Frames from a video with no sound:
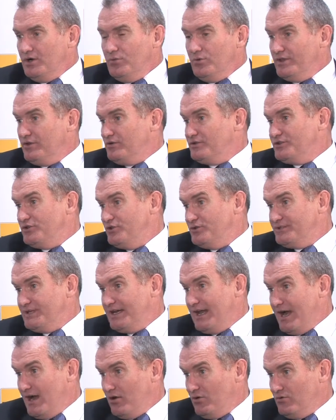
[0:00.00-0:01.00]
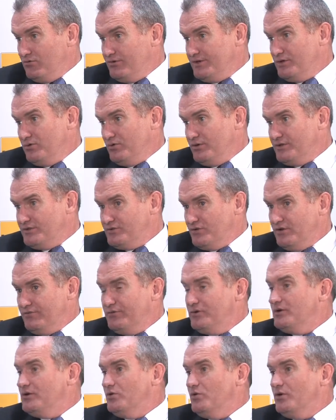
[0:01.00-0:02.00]
whether it's using our recording
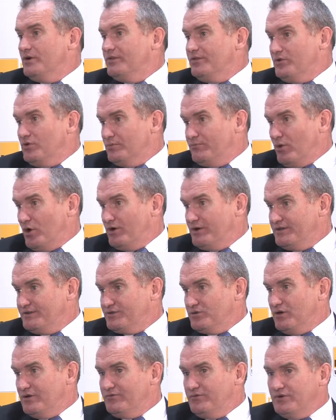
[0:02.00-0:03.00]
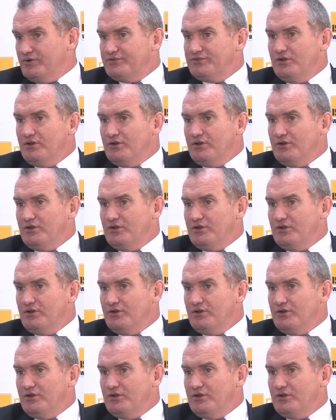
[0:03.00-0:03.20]
software or a third-party software.